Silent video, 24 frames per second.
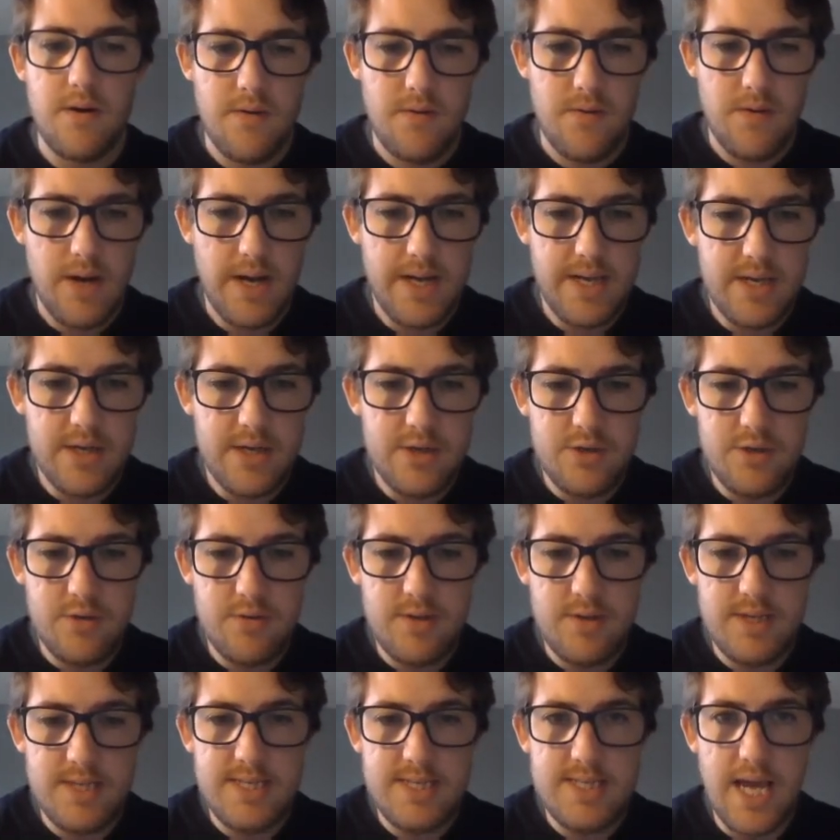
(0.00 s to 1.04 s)
I can do
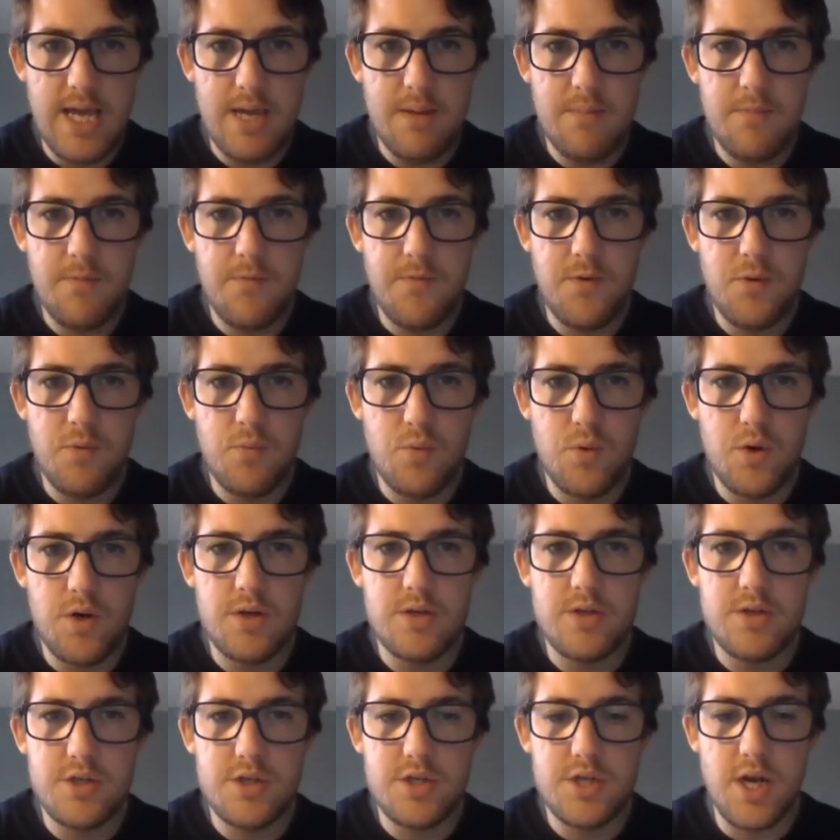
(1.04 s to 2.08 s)
the same for
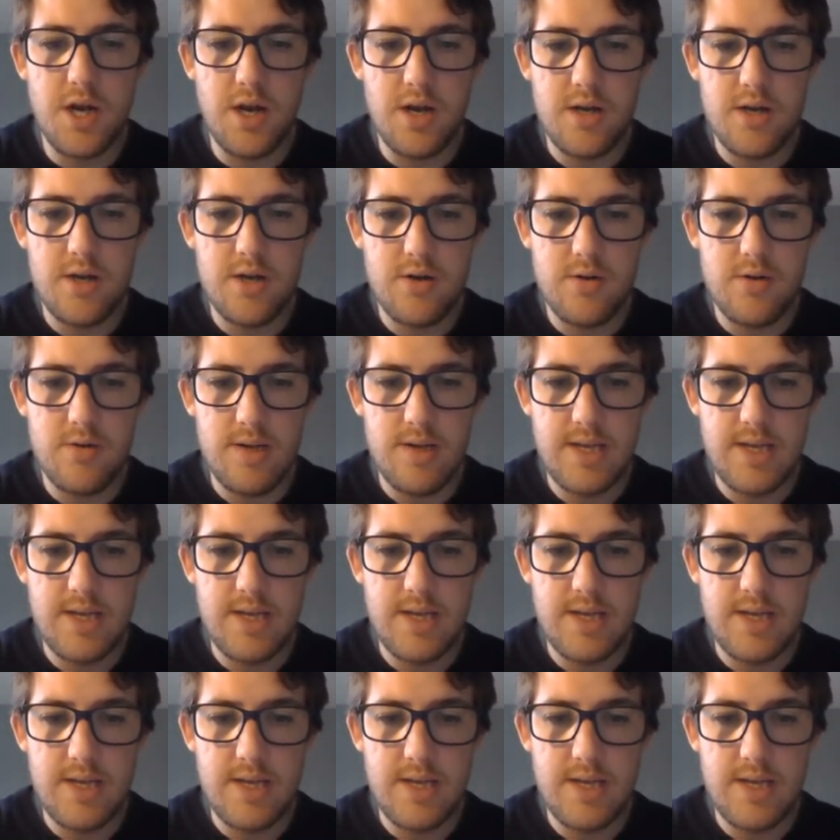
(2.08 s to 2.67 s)
wood, charcoal and